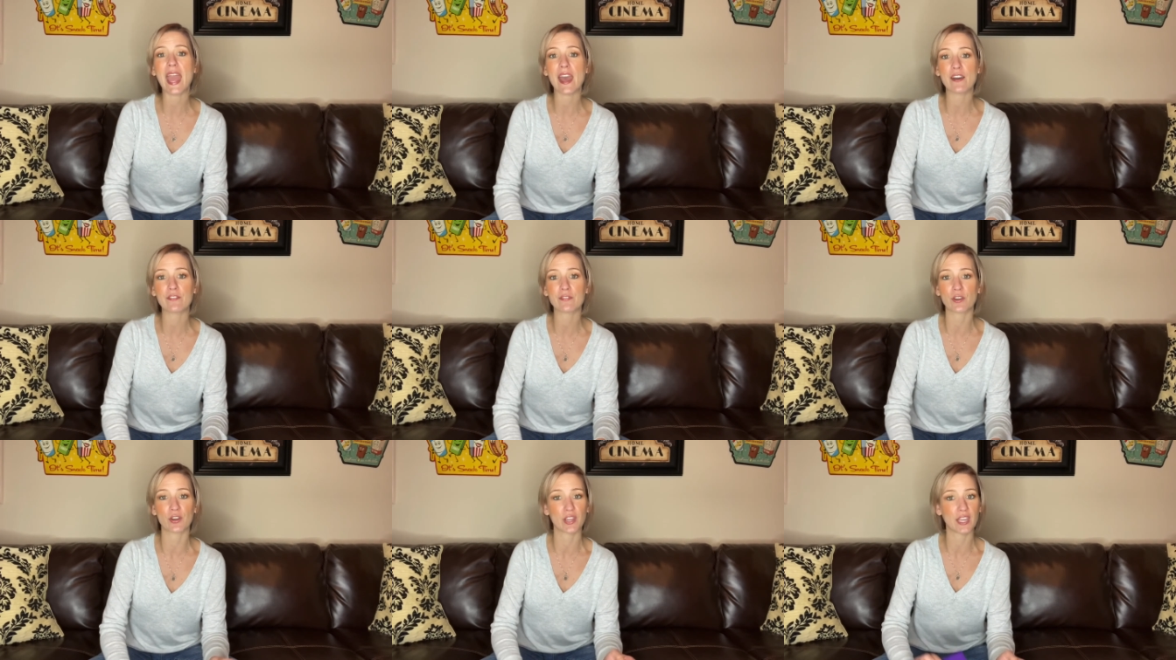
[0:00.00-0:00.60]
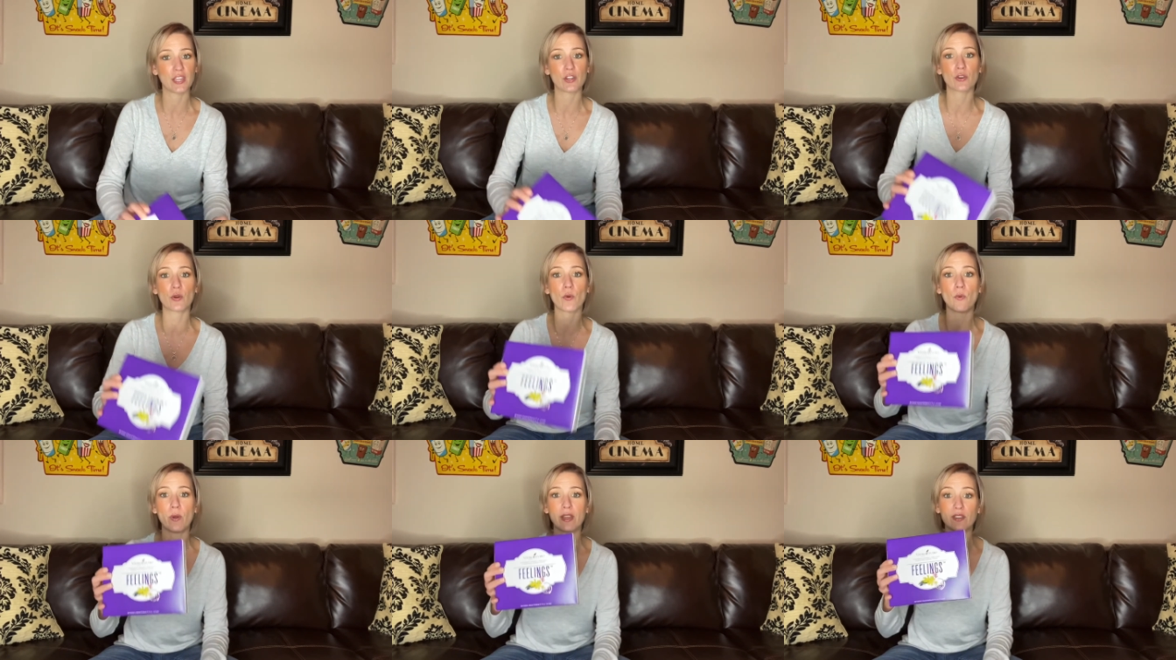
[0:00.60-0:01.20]
ever get your
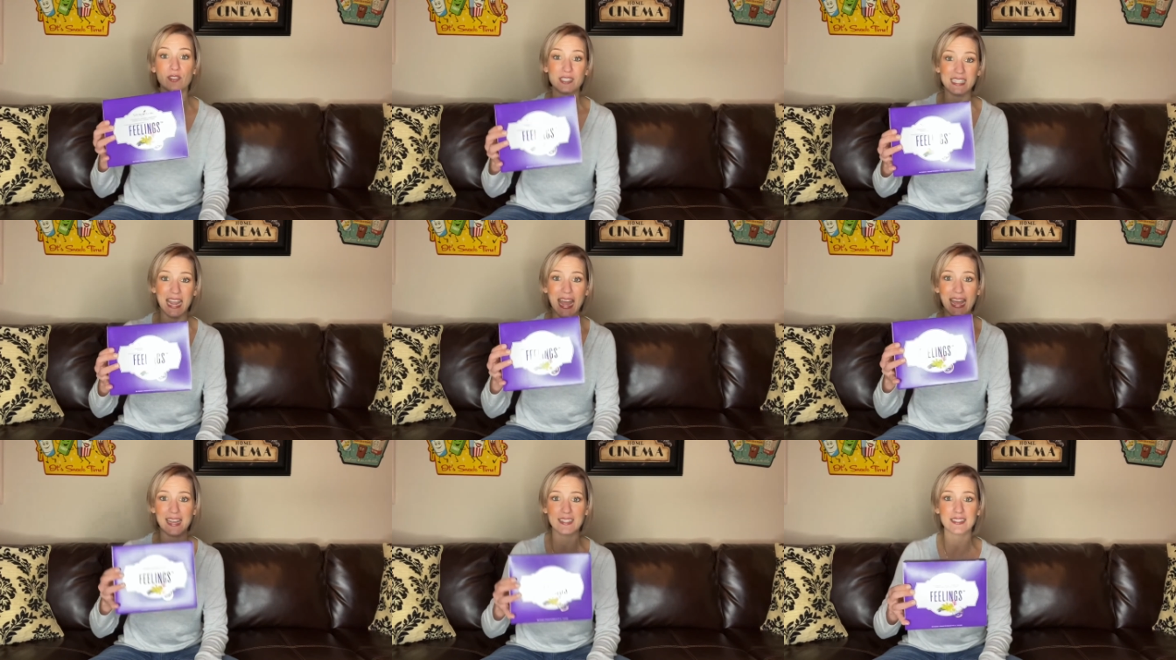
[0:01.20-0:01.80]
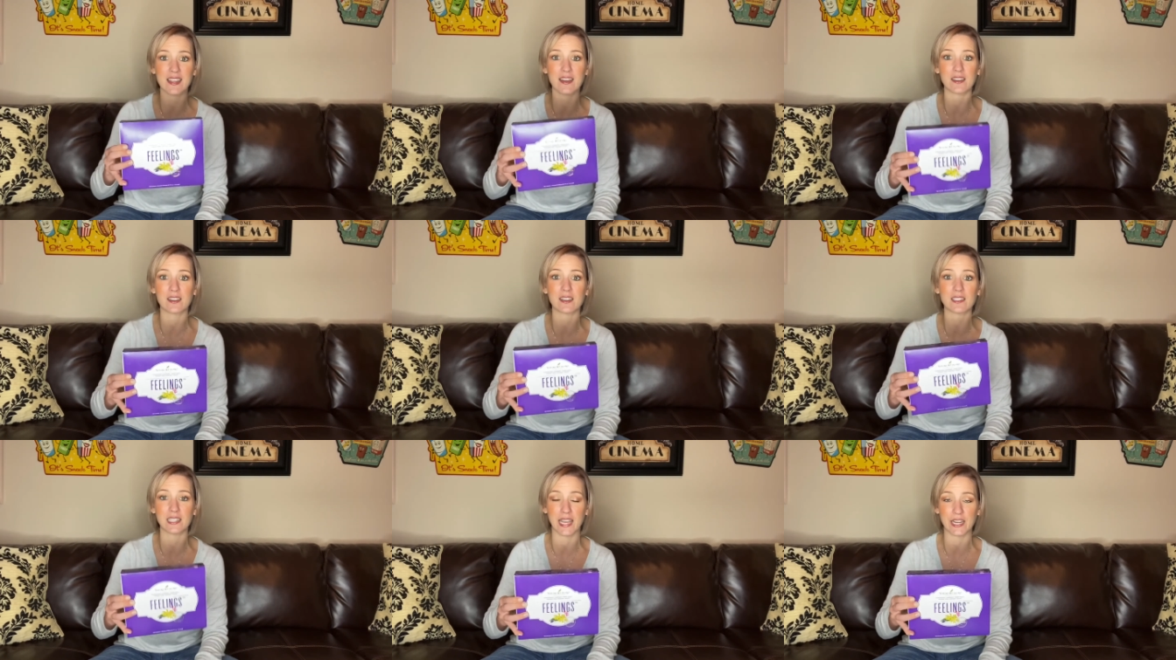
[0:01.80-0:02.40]
oils as a
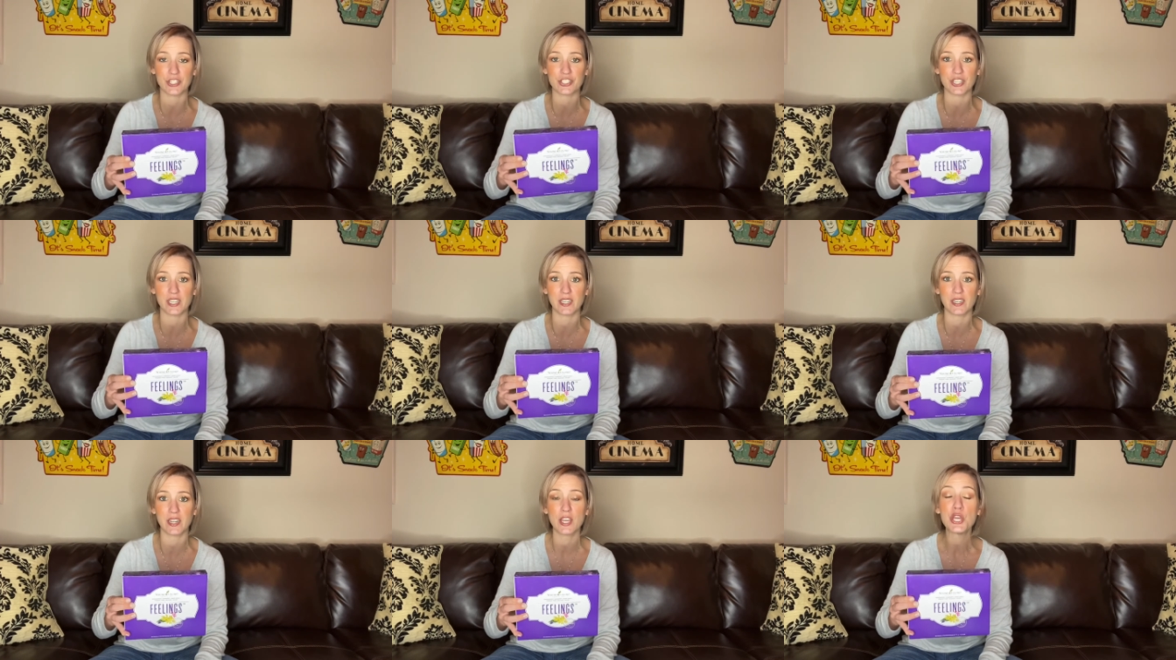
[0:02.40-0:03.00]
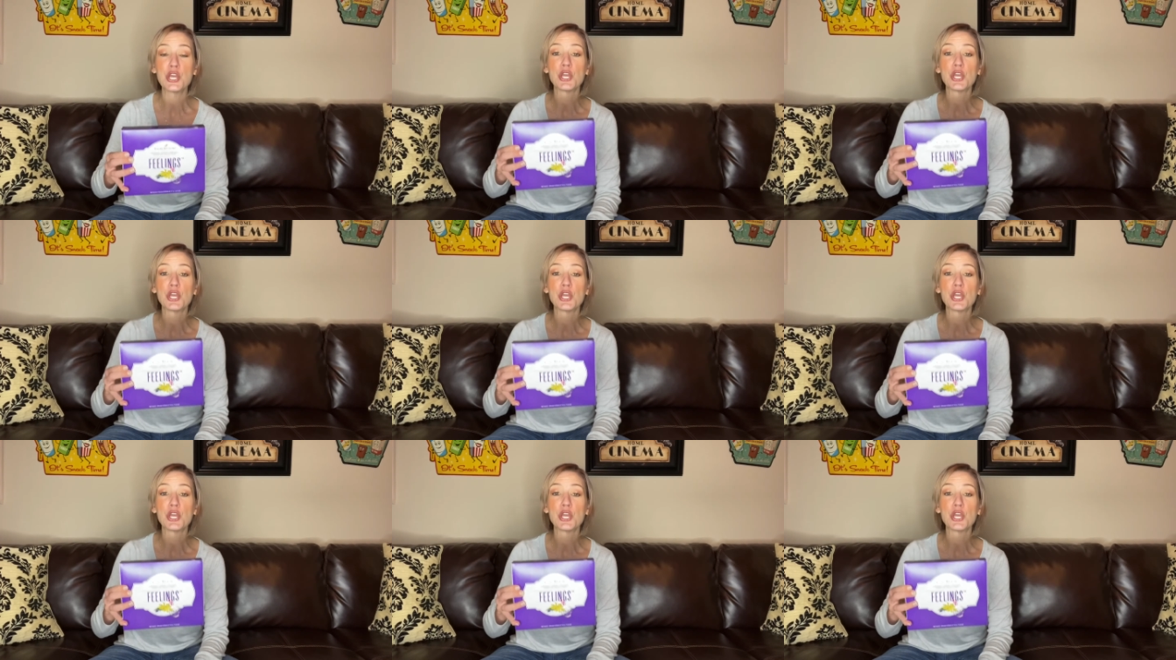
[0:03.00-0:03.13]
collection,